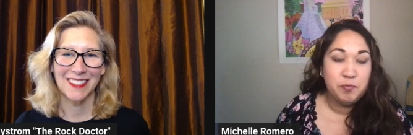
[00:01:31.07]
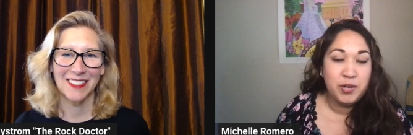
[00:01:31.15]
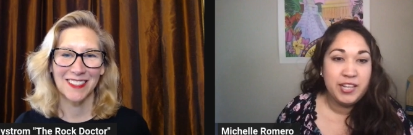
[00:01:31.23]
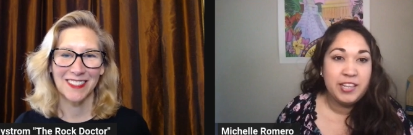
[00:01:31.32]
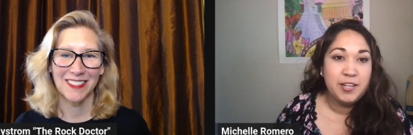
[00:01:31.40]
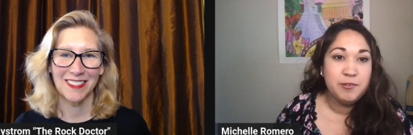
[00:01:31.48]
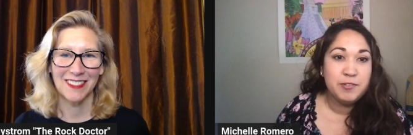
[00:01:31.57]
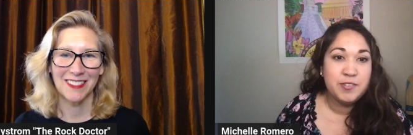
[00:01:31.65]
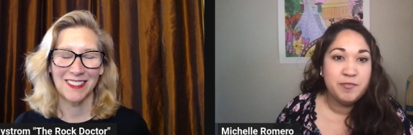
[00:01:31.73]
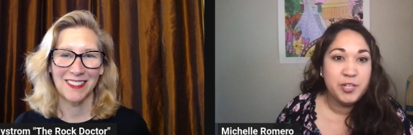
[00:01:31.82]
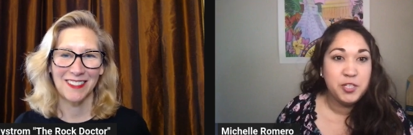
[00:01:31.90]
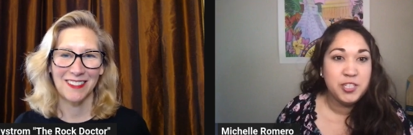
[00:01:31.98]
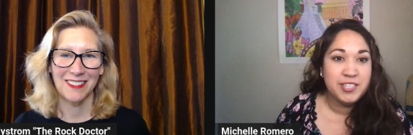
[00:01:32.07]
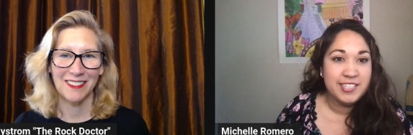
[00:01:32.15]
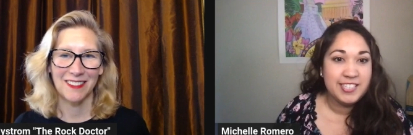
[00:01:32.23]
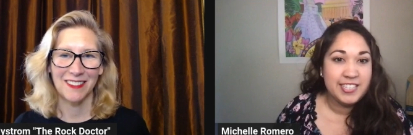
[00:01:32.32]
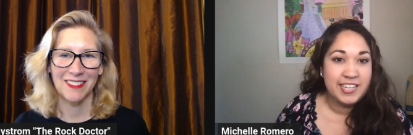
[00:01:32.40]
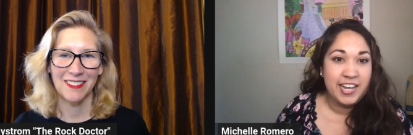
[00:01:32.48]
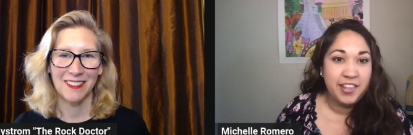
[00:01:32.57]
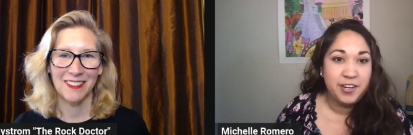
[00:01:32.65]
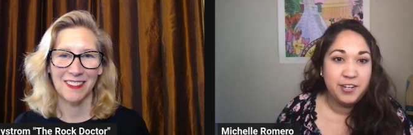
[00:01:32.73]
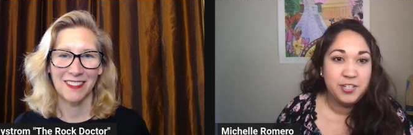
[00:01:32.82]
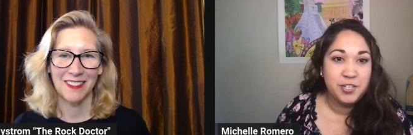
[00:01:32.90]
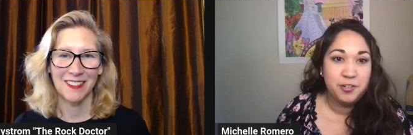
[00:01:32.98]
Speaker 1: bring those visions
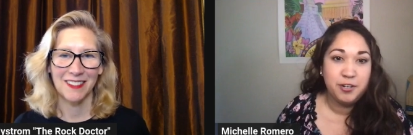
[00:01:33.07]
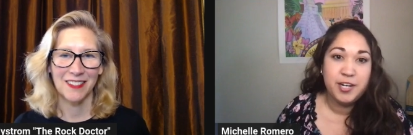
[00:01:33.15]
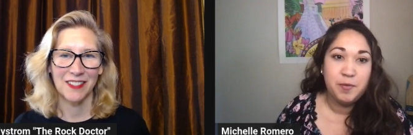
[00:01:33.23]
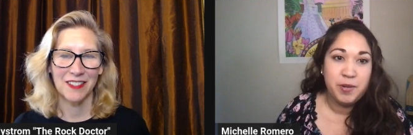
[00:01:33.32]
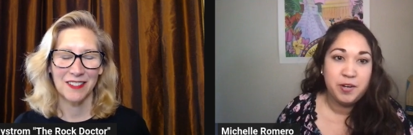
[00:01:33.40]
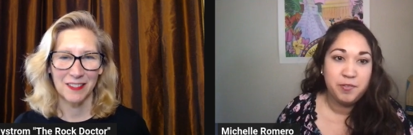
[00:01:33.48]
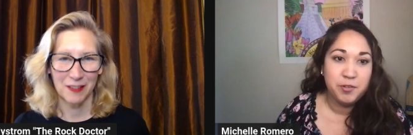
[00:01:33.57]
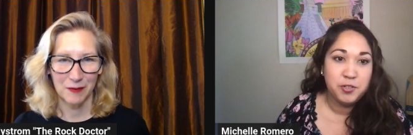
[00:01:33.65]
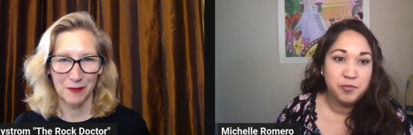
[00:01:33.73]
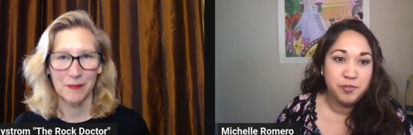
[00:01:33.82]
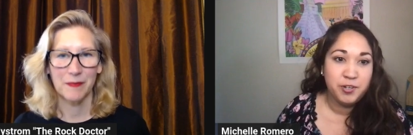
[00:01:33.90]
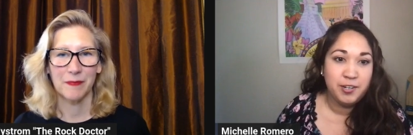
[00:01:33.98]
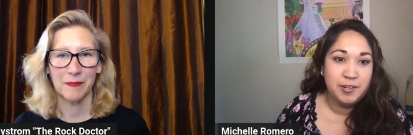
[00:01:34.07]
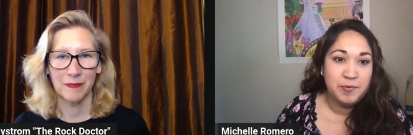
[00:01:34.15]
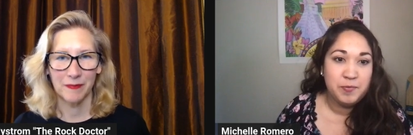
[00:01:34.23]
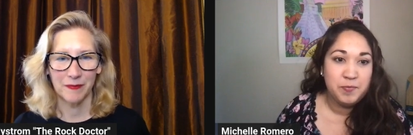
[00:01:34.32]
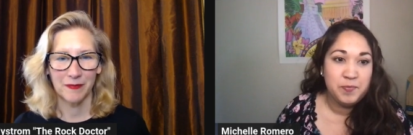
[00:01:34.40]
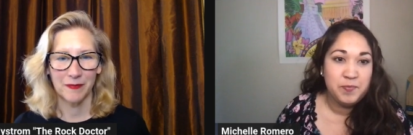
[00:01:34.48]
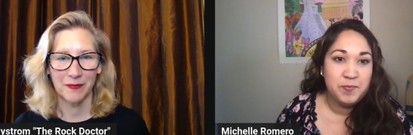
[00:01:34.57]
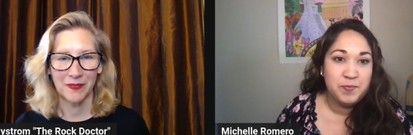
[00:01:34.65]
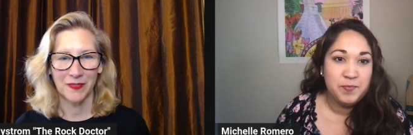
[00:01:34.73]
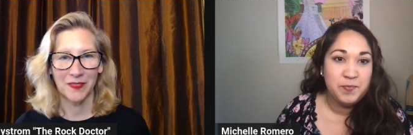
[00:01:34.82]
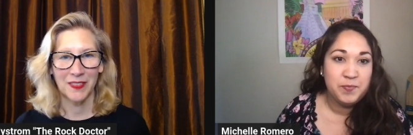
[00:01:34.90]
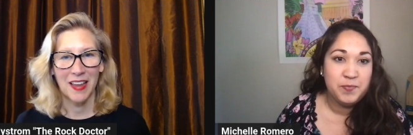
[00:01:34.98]
together to create a better future for all.
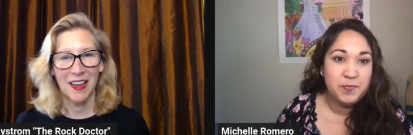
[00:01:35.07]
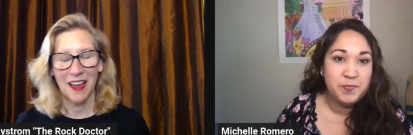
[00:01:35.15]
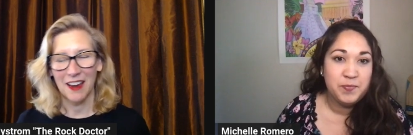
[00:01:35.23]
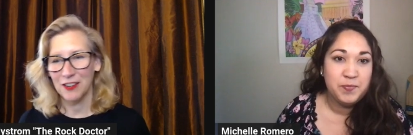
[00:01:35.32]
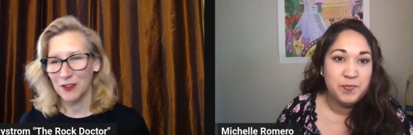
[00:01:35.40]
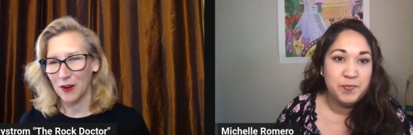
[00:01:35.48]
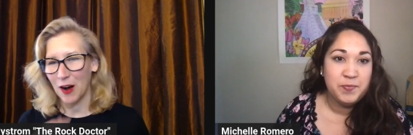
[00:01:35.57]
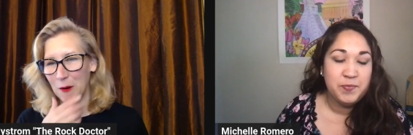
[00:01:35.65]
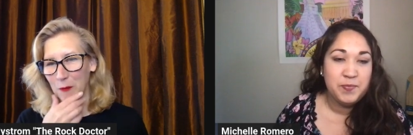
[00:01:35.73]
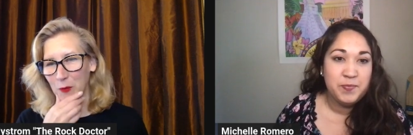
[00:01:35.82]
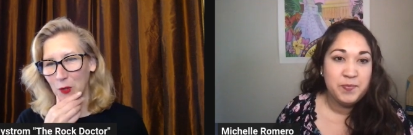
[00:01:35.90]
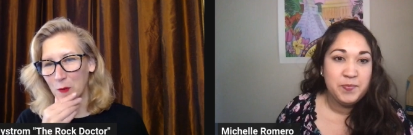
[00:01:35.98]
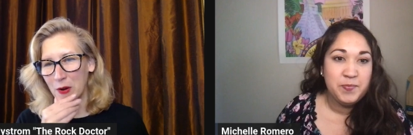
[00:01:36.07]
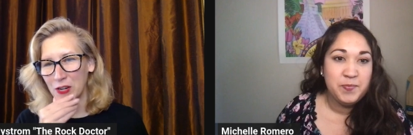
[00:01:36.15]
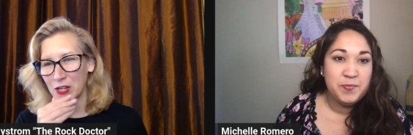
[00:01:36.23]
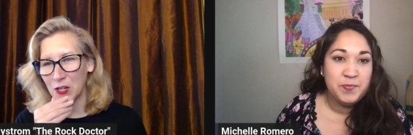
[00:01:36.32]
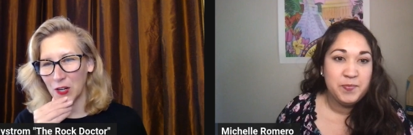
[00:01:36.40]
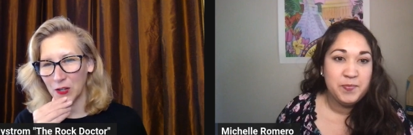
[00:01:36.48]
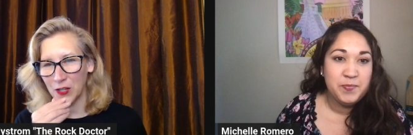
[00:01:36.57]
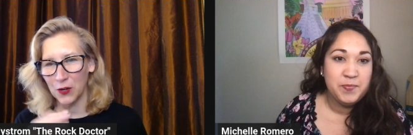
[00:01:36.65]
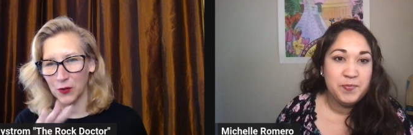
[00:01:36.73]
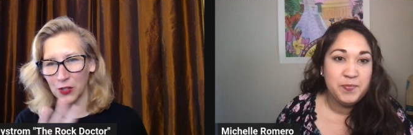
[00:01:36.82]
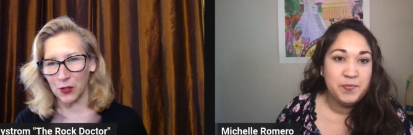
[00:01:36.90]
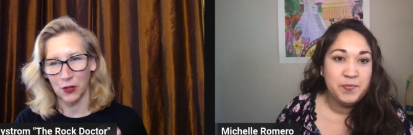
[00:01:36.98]
Speaker 2: And you know, um, you mentioned you
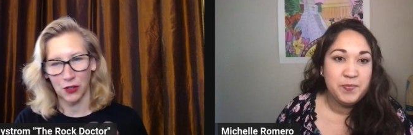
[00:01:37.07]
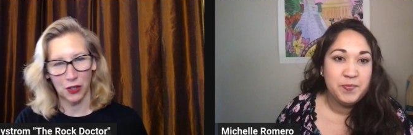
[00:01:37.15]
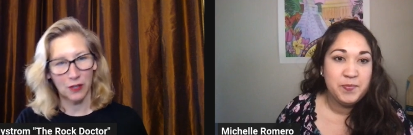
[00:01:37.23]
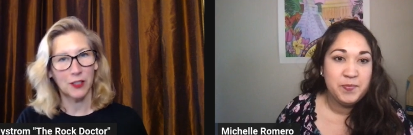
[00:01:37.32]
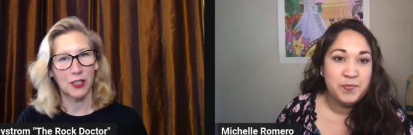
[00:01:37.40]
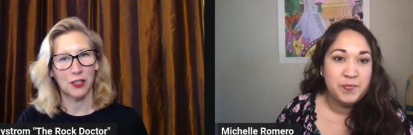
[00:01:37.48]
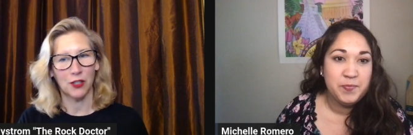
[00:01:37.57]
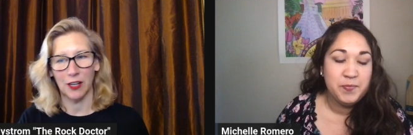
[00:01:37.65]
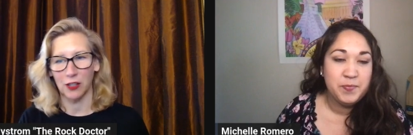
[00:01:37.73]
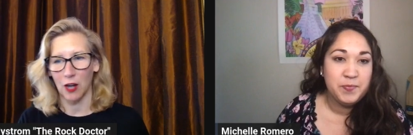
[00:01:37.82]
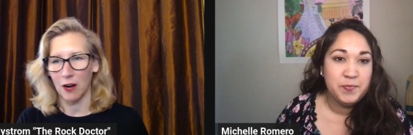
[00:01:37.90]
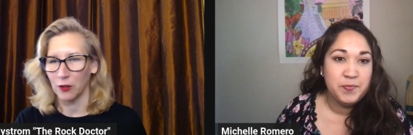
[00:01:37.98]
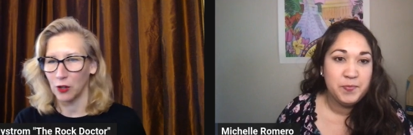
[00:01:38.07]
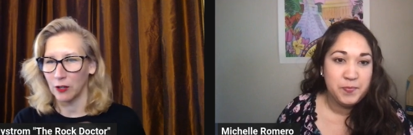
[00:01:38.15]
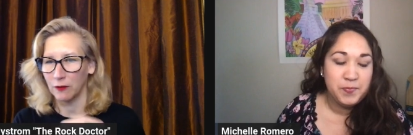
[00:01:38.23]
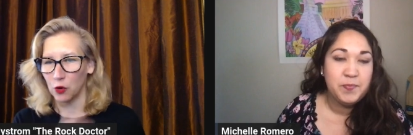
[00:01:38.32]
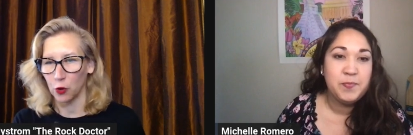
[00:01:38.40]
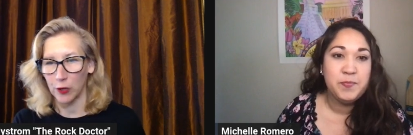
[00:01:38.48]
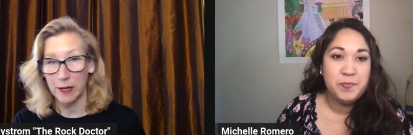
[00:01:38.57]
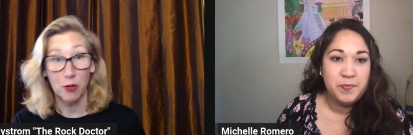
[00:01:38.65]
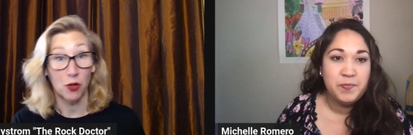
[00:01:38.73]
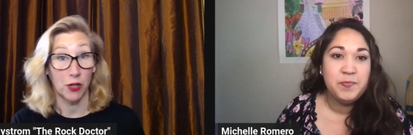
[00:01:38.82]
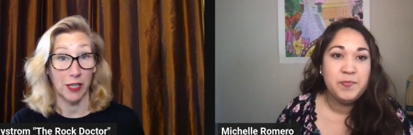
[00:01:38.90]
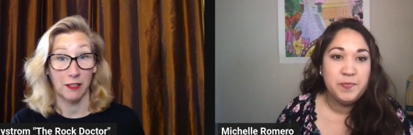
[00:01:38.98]
know, so the services you guys offer, you have
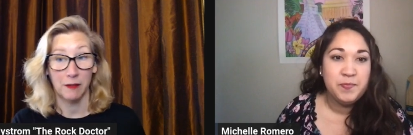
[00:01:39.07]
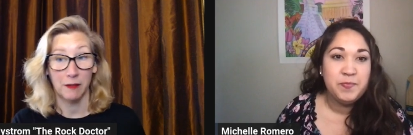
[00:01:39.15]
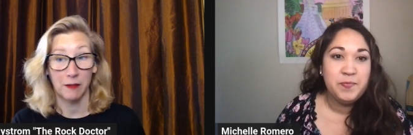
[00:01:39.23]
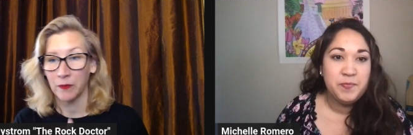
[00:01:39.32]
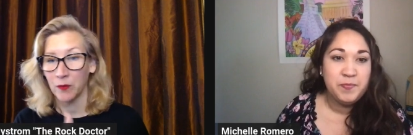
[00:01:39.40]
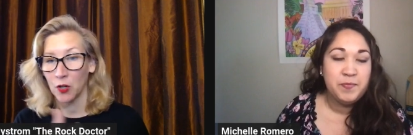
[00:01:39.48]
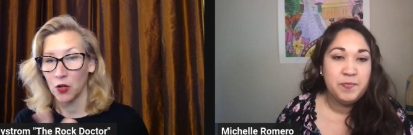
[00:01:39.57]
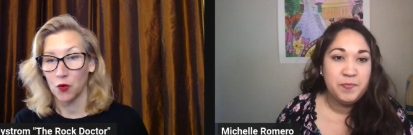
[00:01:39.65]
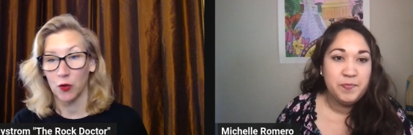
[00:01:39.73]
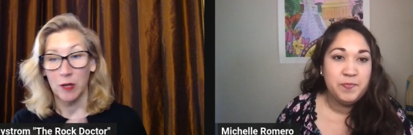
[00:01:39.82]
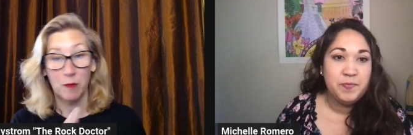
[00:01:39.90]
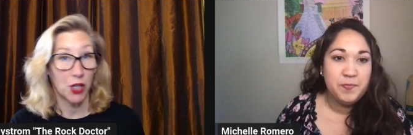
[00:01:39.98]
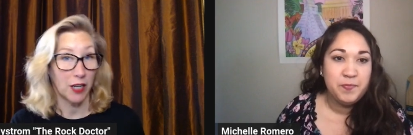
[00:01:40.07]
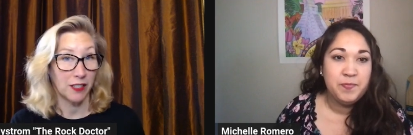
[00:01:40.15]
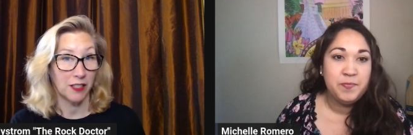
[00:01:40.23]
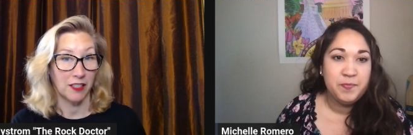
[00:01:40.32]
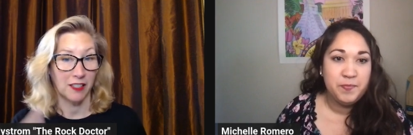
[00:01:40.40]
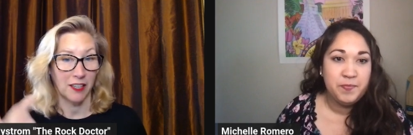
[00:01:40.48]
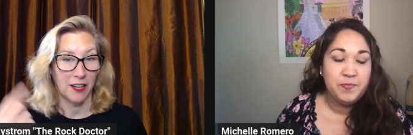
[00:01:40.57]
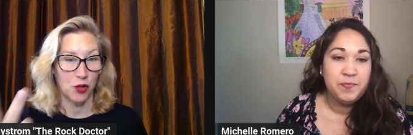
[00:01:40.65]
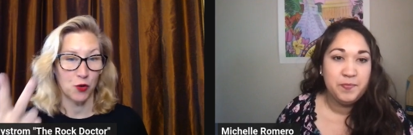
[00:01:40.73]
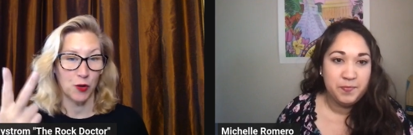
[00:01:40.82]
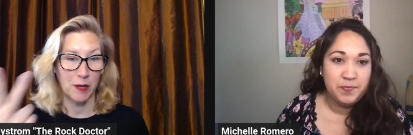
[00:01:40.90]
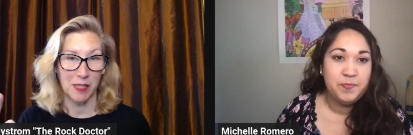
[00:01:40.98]
Dream Green, Dream Justice,
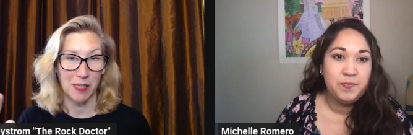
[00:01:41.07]
and Dream